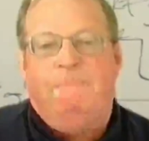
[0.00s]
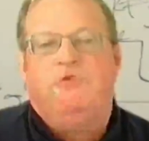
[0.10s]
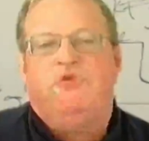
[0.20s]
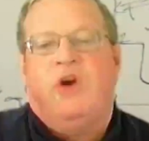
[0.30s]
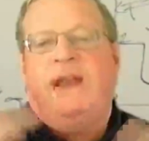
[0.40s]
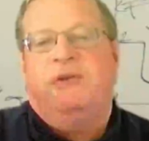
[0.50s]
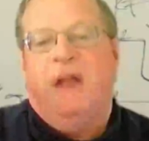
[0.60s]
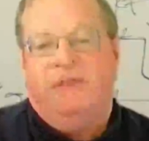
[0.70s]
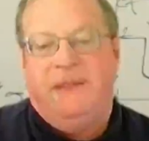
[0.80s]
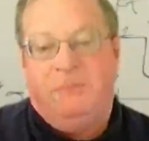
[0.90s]
trying to
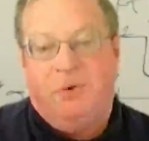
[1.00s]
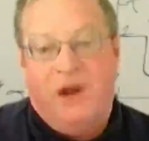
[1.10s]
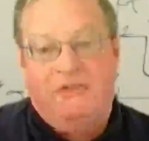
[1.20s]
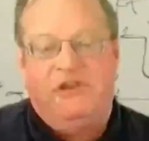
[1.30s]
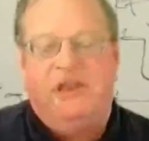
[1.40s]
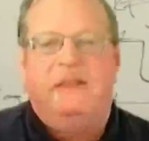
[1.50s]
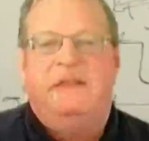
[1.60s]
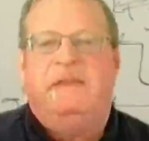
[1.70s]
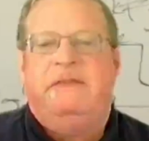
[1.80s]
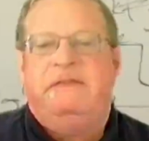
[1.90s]
create the impression
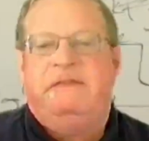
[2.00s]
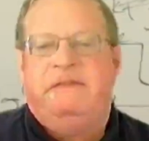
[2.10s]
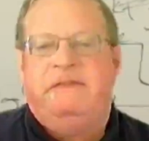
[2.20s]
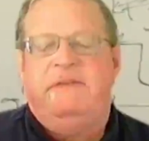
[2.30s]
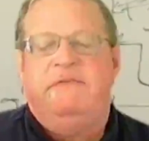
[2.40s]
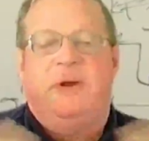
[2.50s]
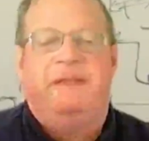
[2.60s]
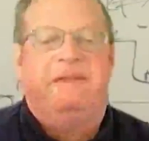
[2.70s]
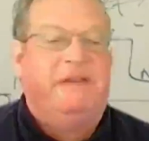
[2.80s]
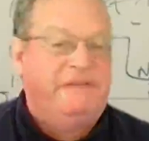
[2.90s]
that this is
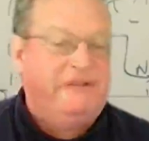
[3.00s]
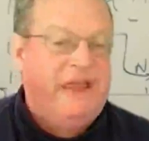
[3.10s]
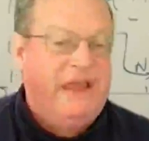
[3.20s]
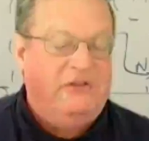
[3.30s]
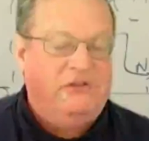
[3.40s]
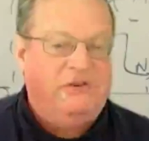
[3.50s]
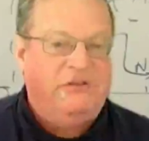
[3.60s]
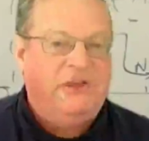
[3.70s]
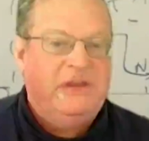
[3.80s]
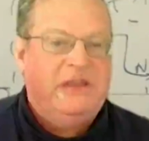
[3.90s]
influenza is a
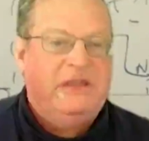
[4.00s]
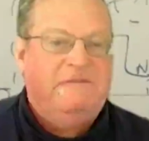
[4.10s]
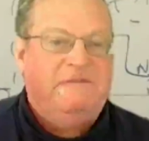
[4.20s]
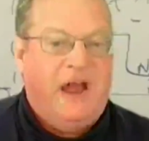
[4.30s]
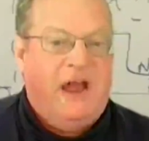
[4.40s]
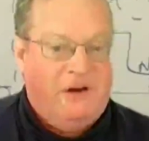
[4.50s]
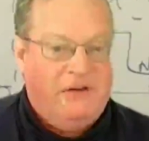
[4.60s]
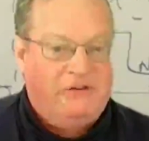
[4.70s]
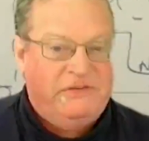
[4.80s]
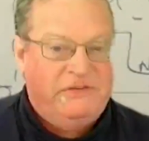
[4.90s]
dangerous
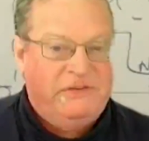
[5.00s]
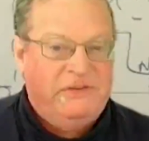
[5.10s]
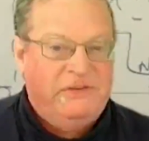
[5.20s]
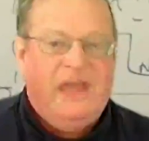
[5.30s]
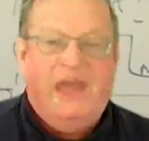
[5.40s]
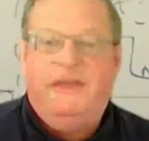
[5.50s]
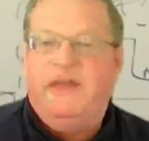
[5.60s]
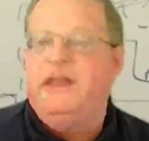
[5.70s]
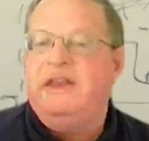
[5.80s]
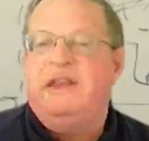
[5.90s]
virus and
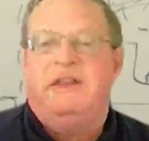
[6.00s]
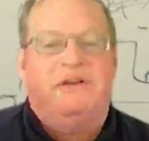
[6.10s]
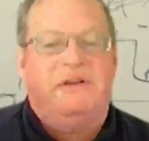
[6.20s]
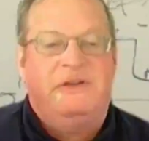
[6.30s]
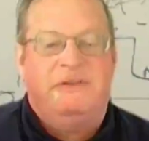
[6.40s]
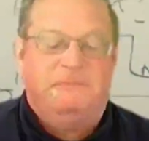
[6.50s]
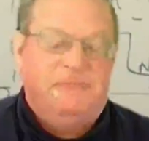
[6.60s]
it can kill,